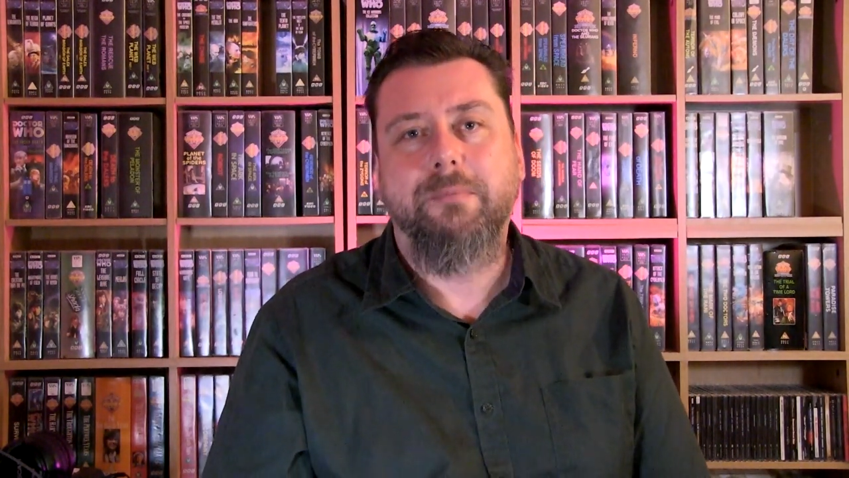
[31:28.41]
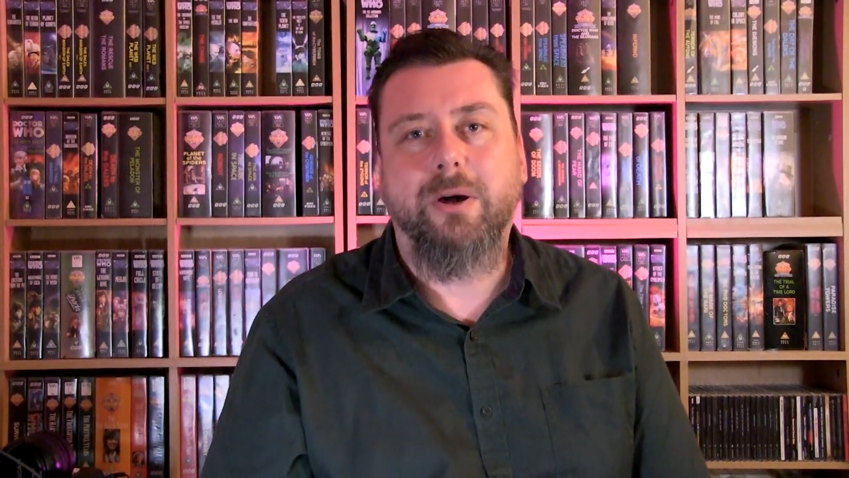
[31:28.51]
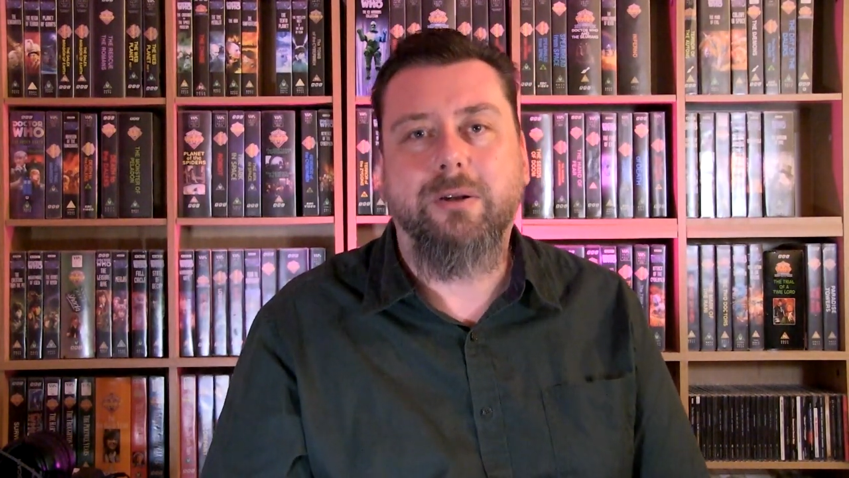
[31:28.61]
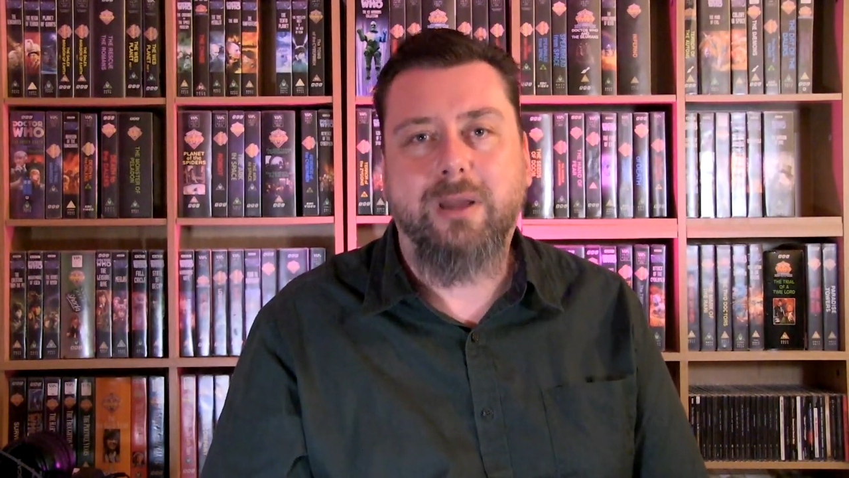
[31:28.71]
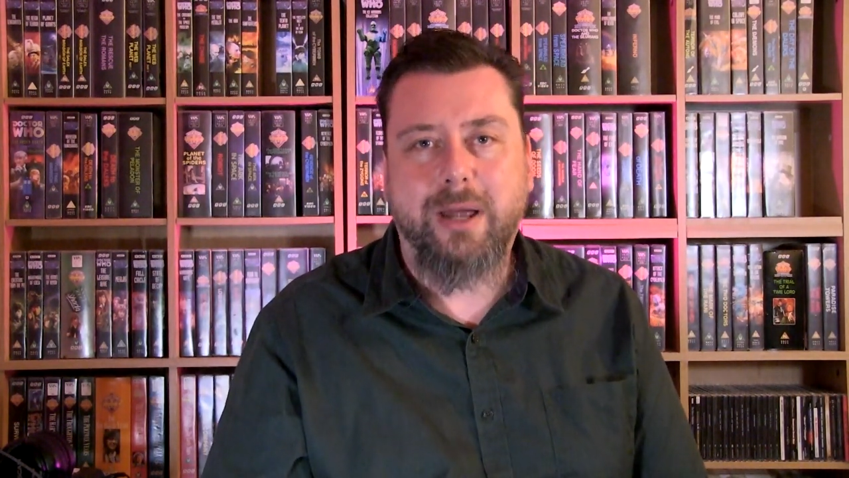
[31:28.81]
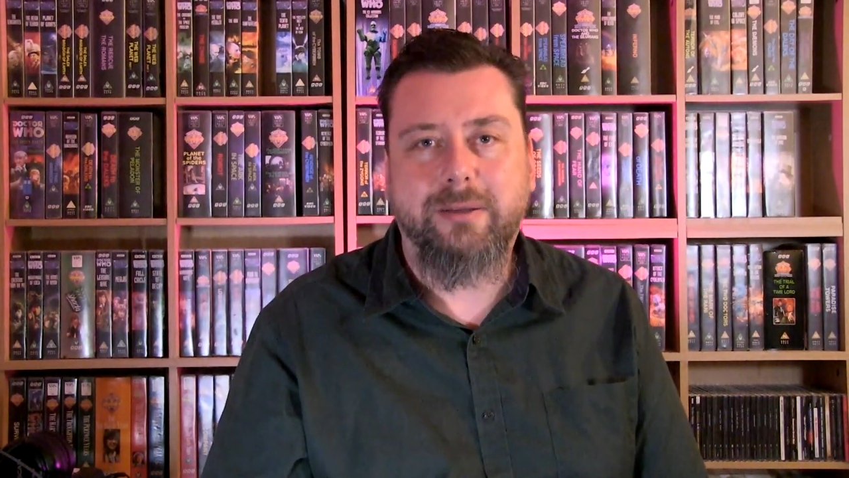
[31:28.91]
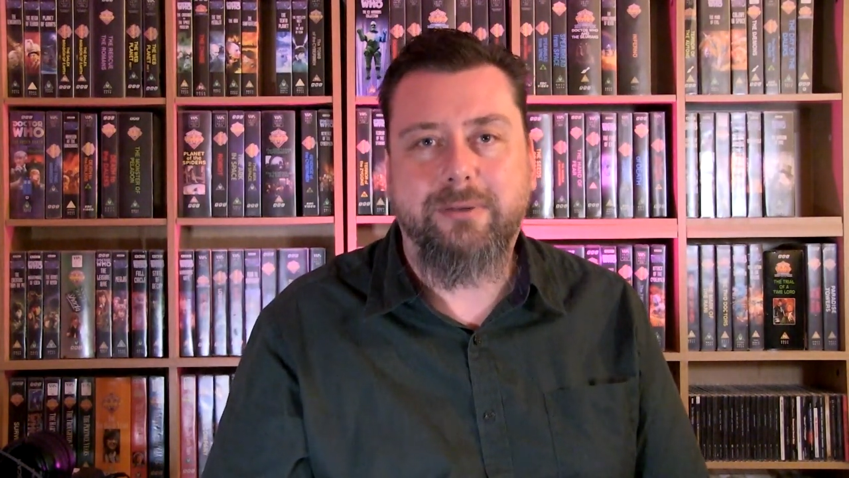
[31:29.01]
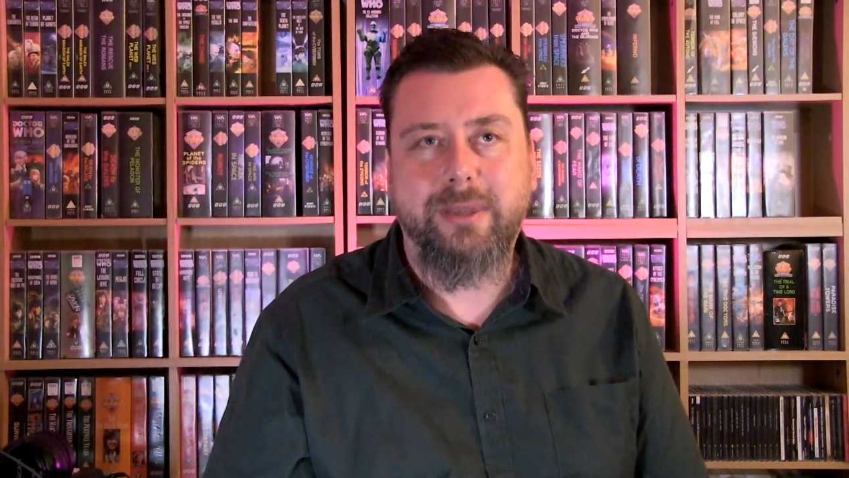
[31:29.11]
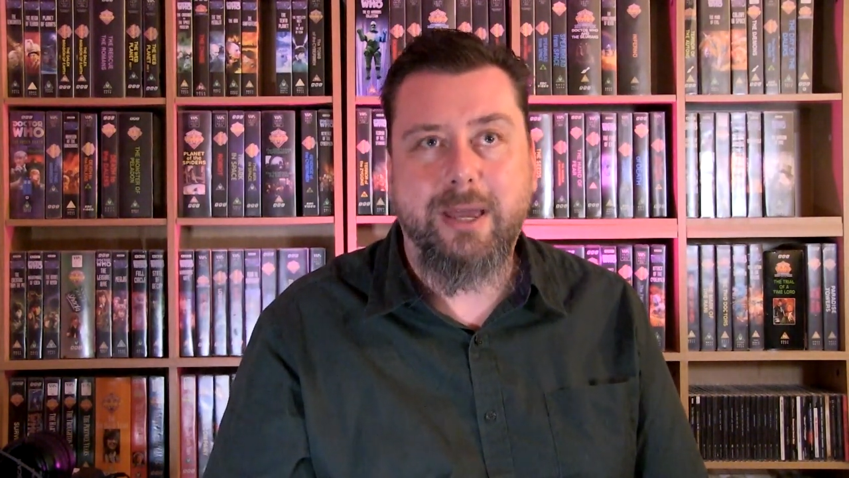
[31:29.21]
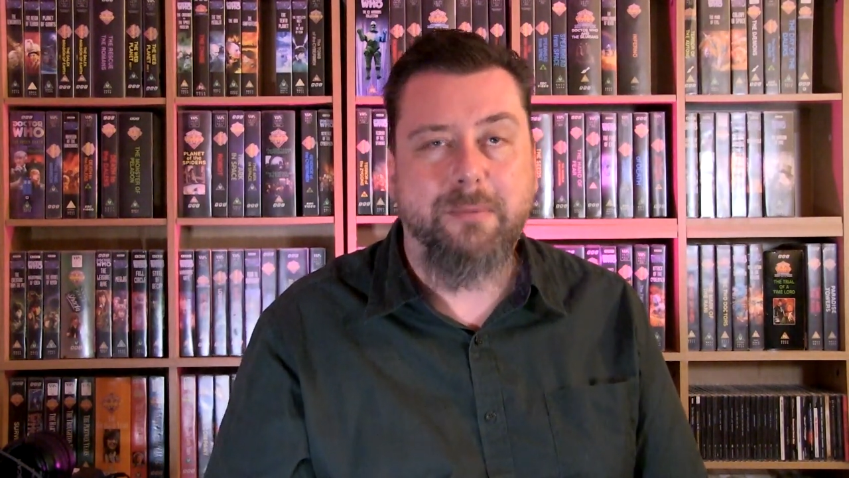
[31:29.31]
but got to
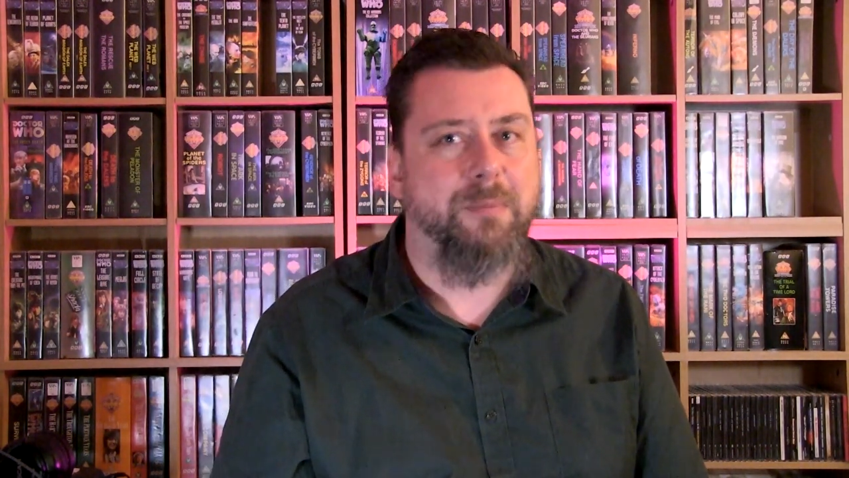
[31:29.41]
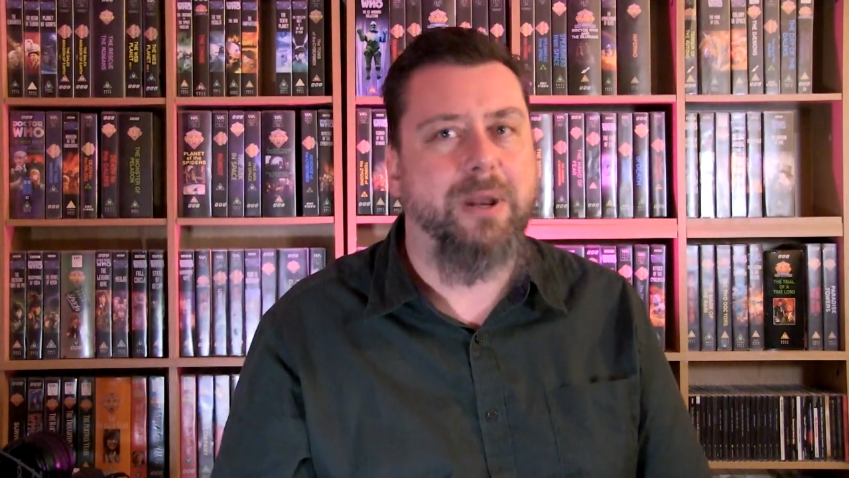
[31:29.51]
see him.